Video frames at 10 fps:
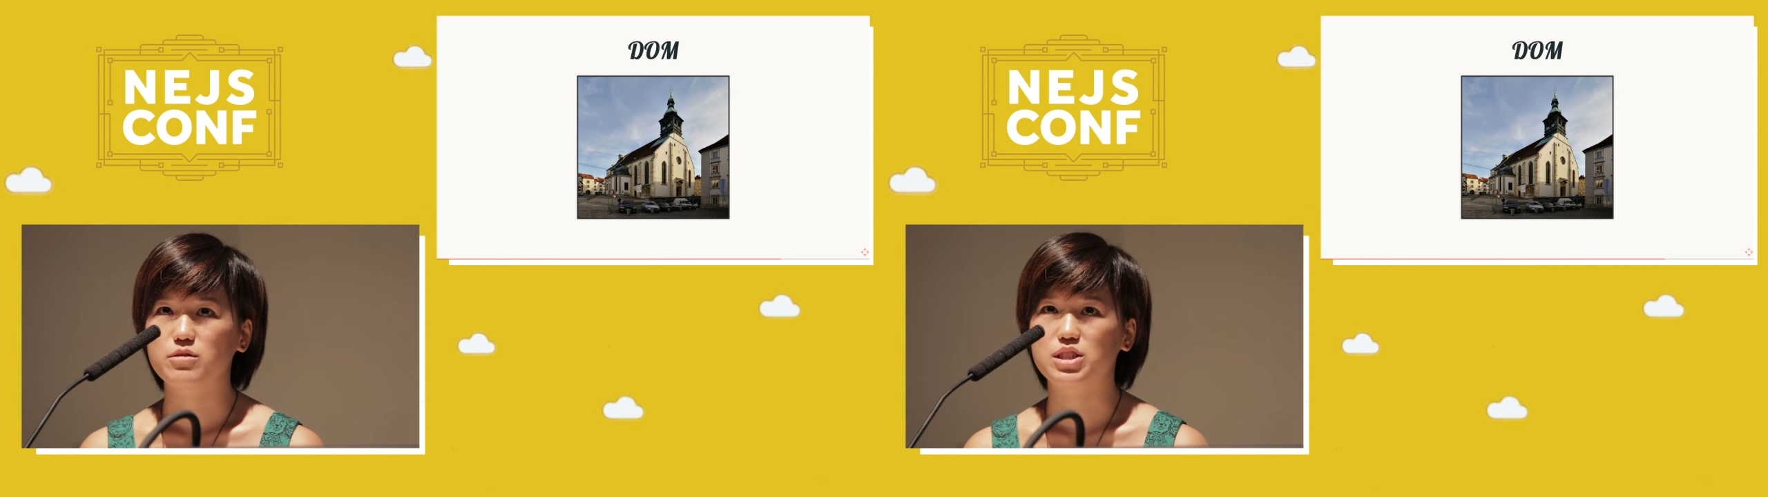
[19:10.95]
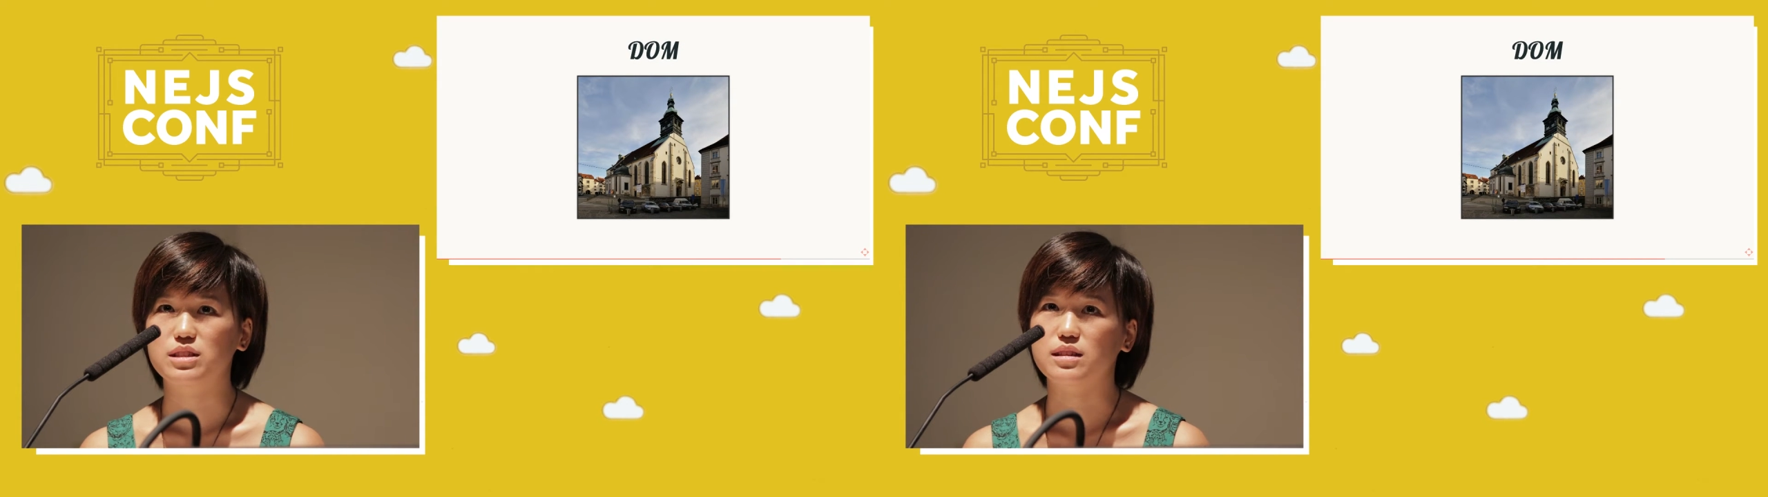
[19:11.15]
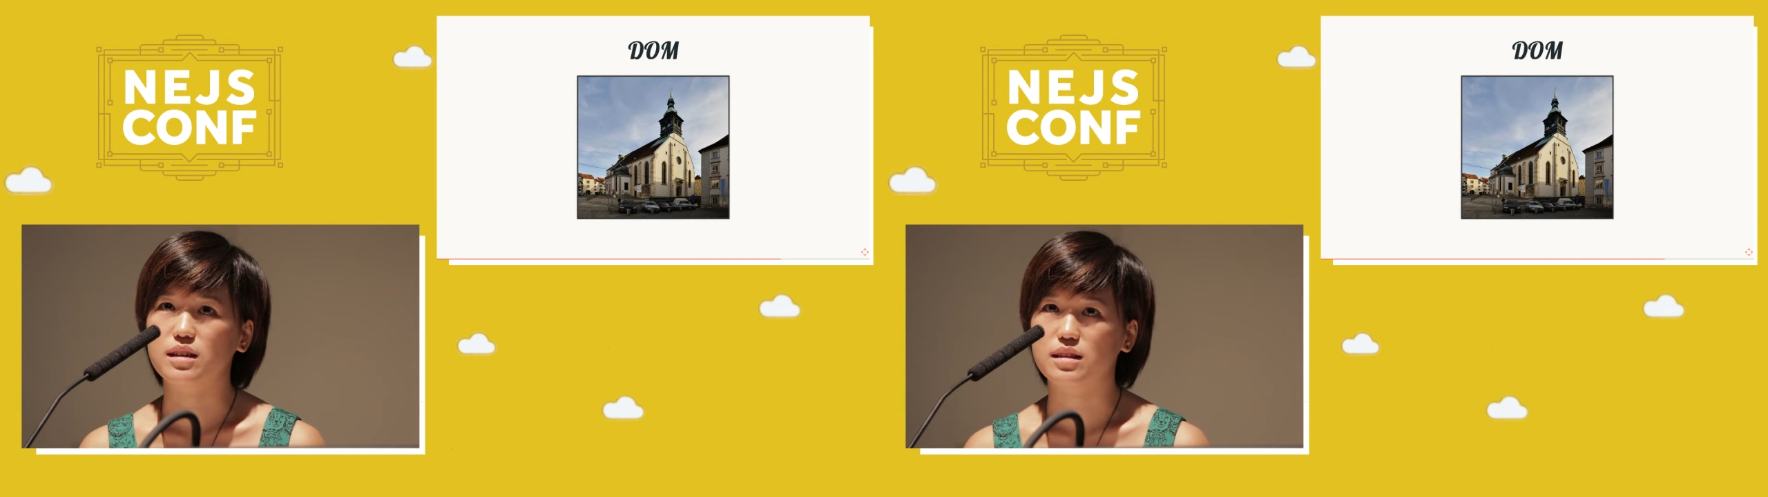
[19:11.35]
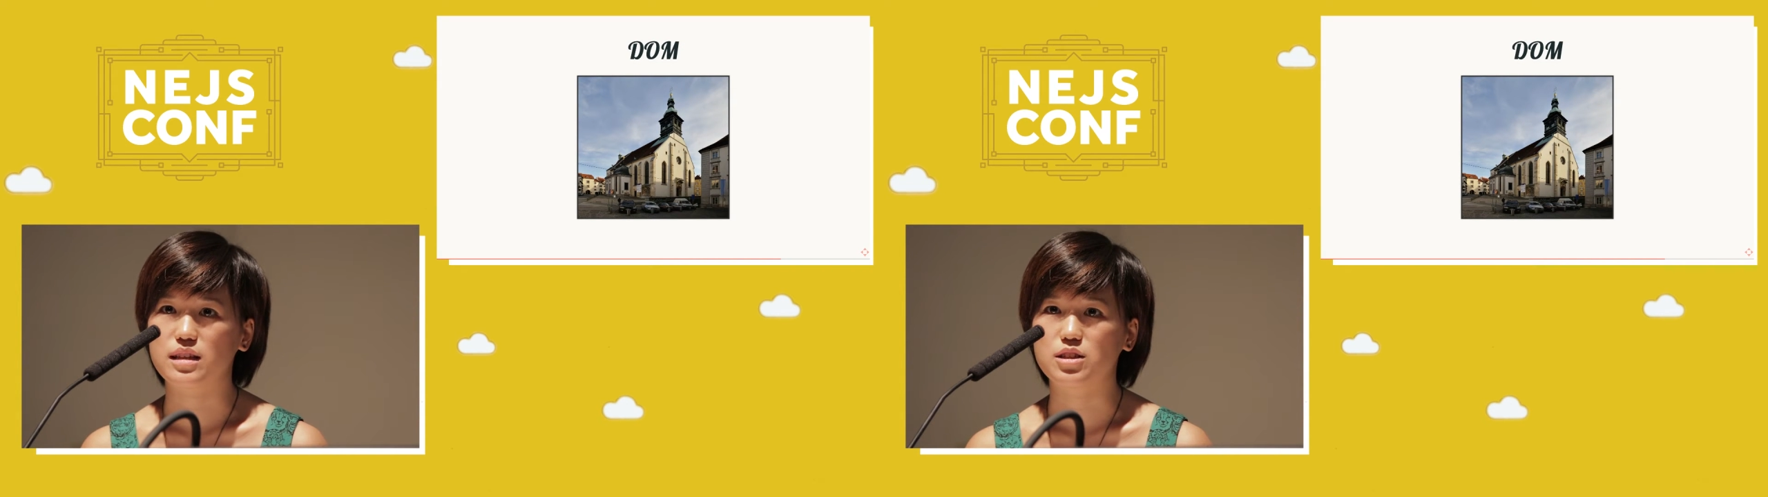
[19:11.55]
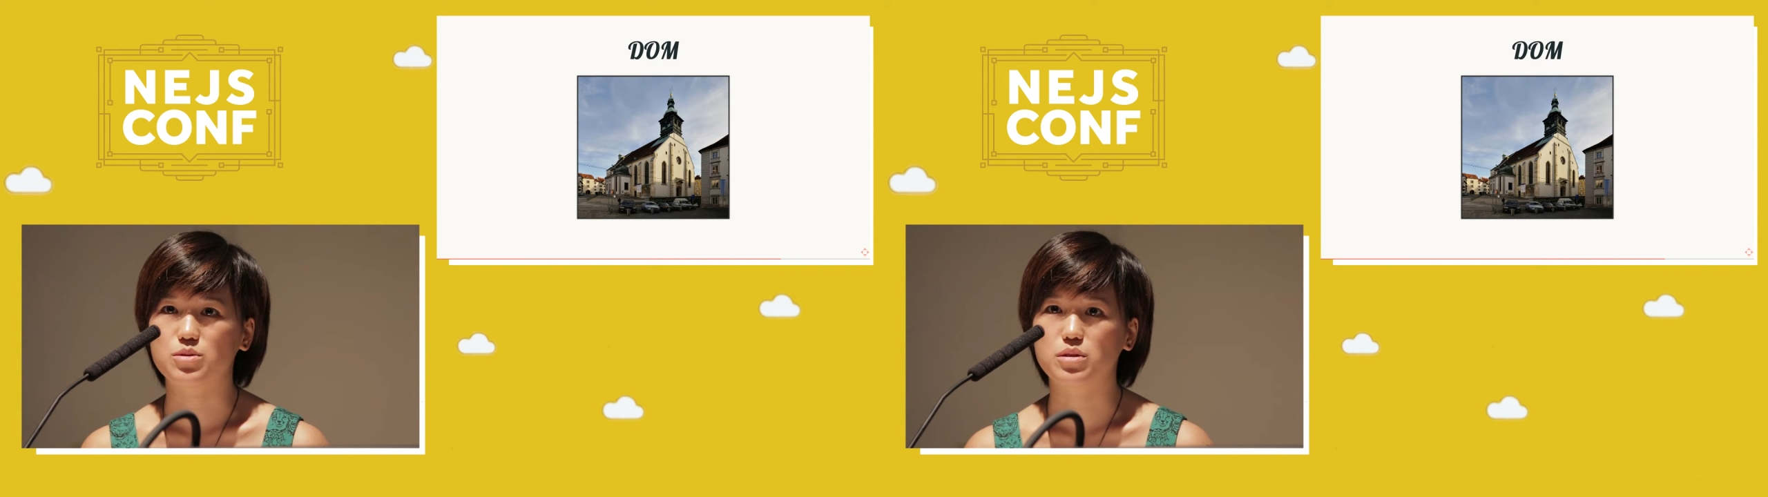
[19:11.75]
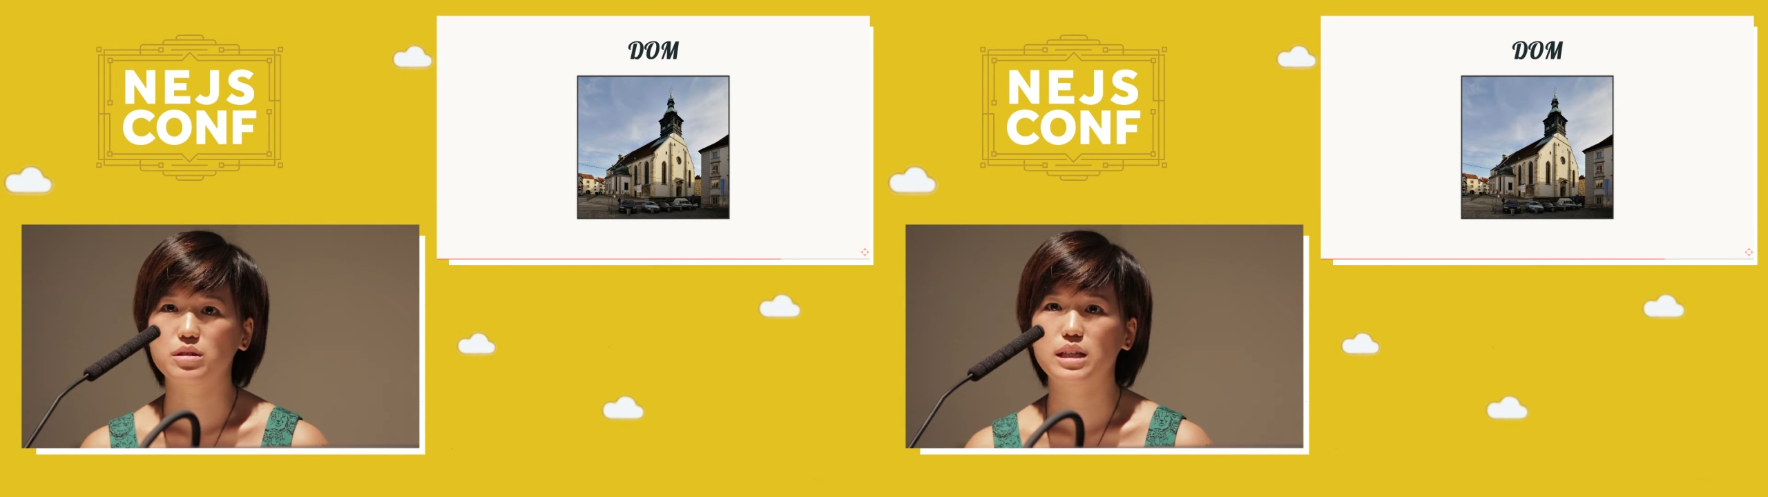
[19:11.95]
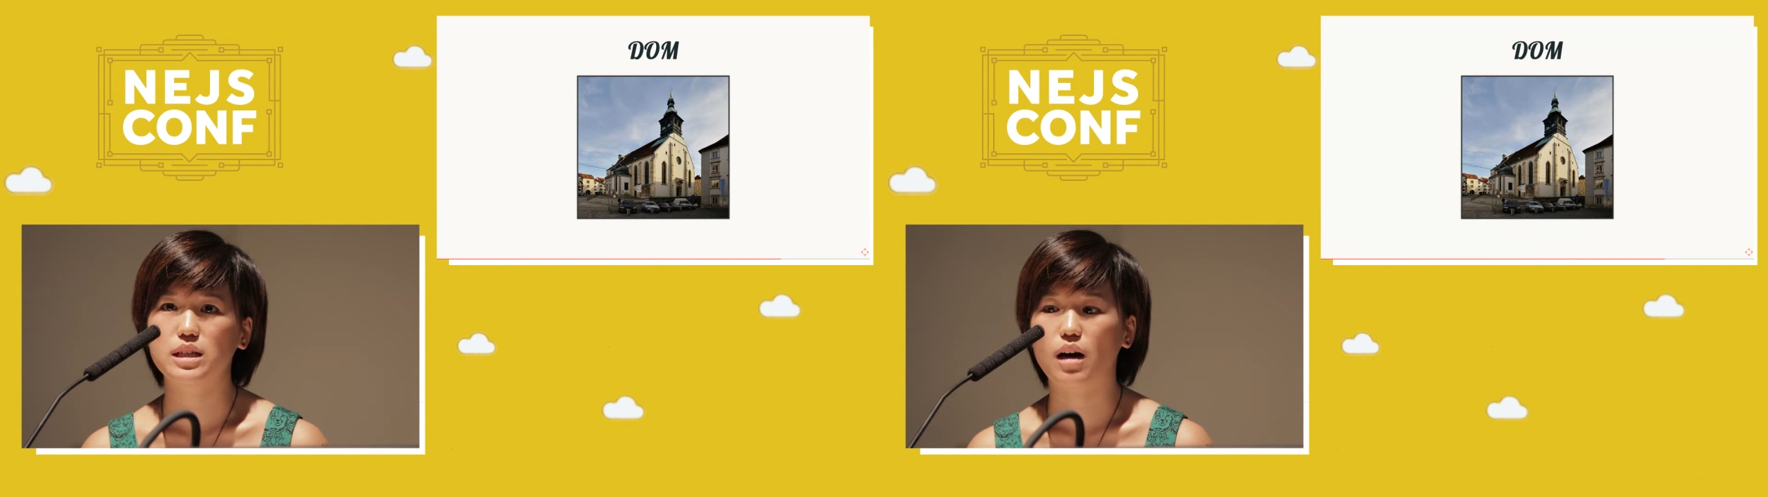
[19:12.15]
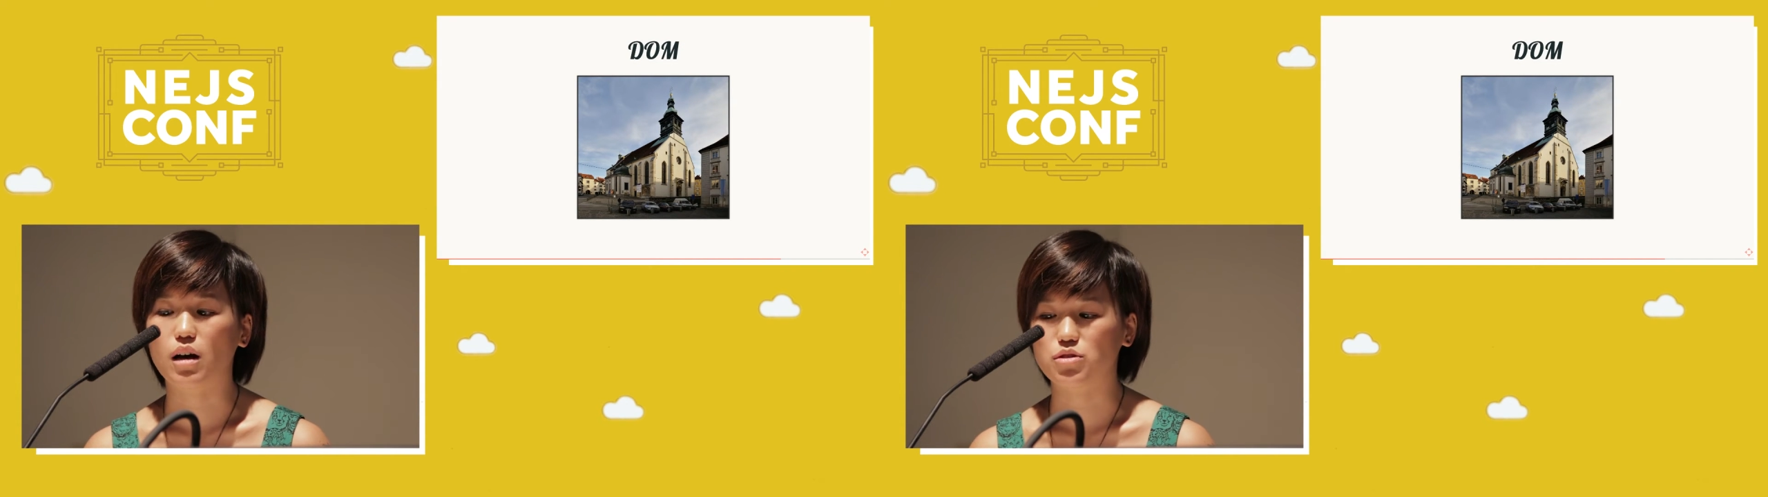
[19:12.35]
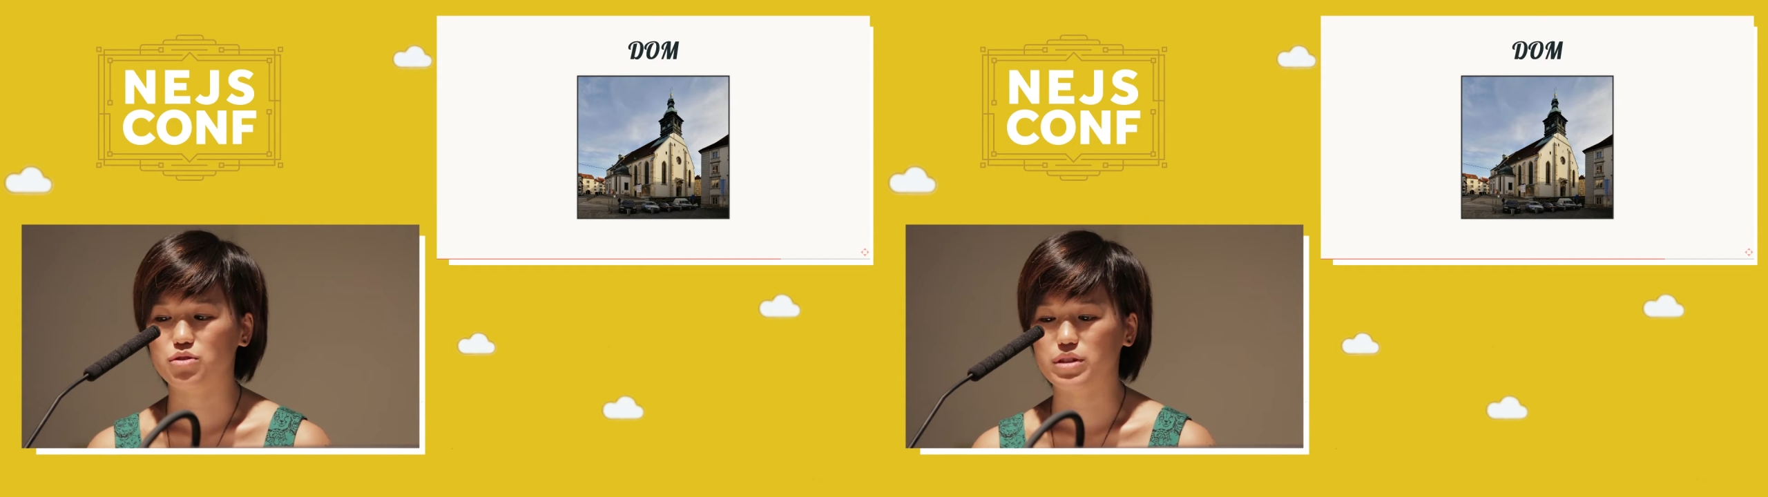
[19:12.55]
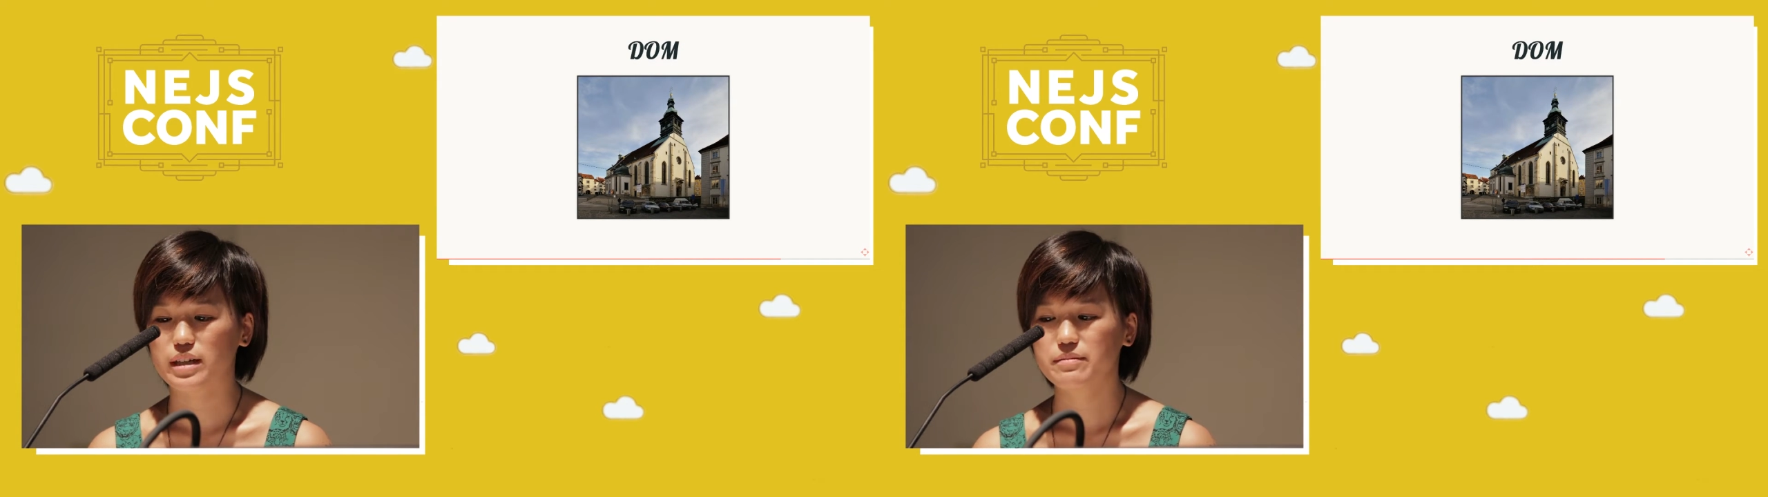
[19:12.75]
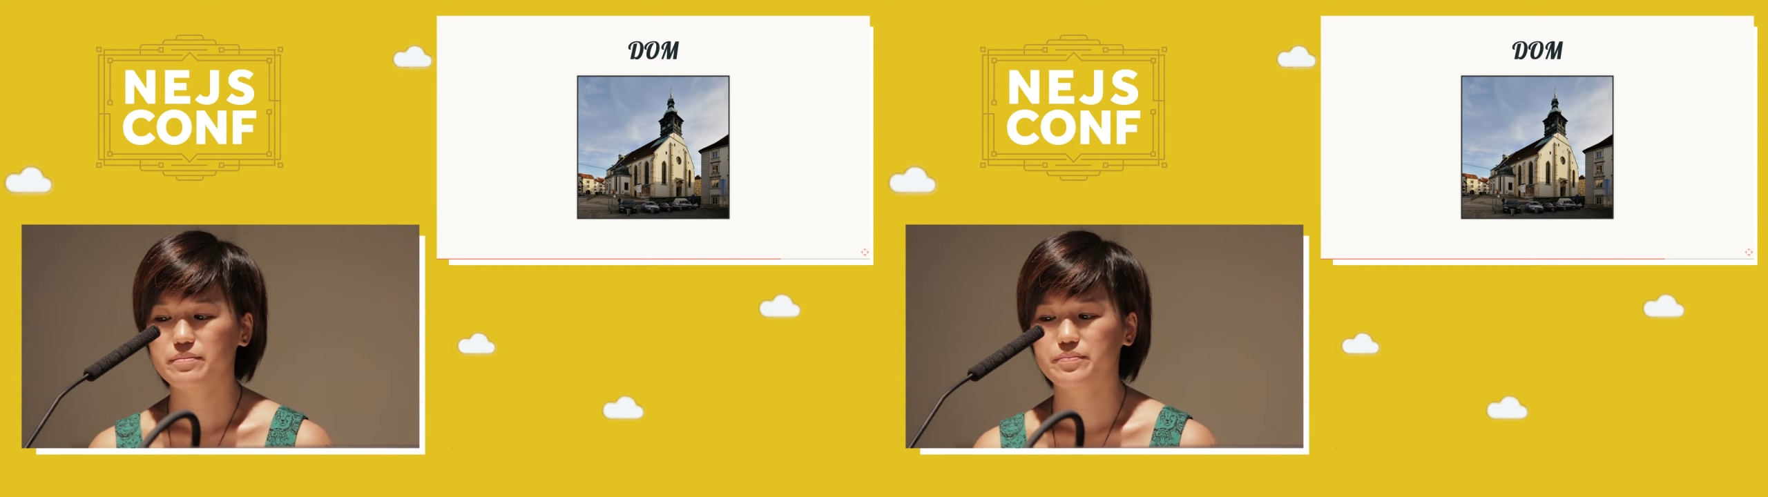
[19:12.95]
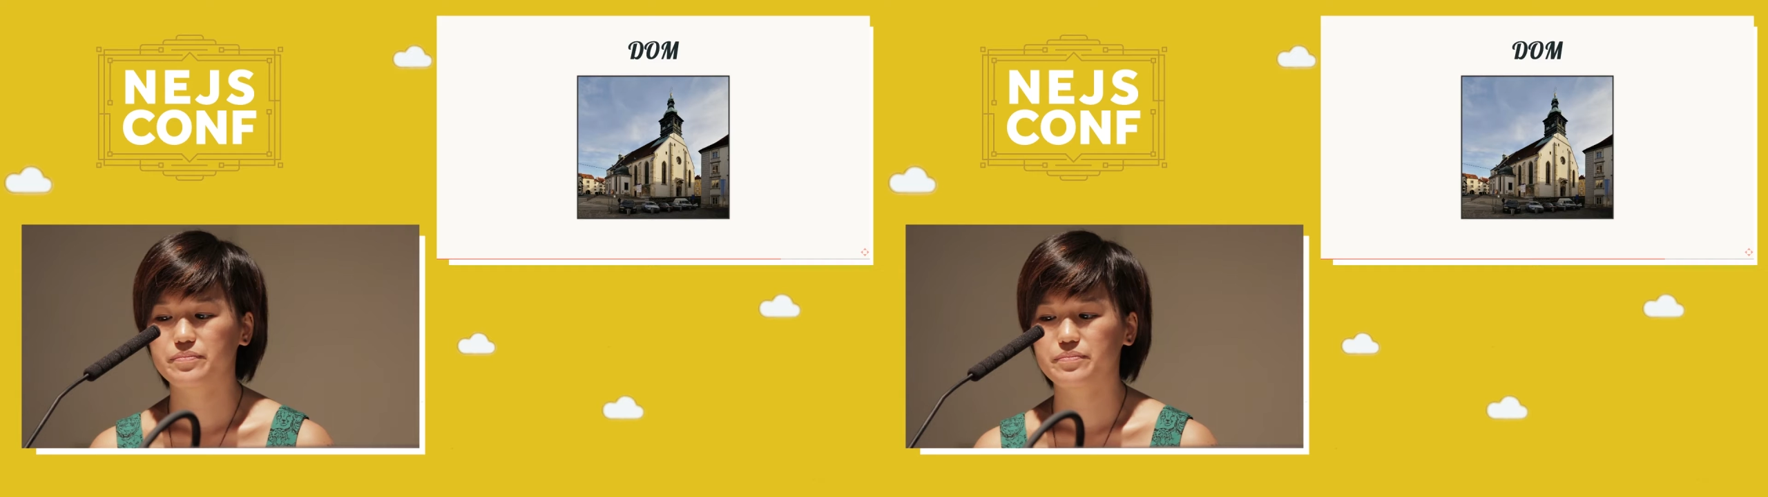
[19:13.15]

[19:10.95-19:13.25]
which is a cathedral in Austria.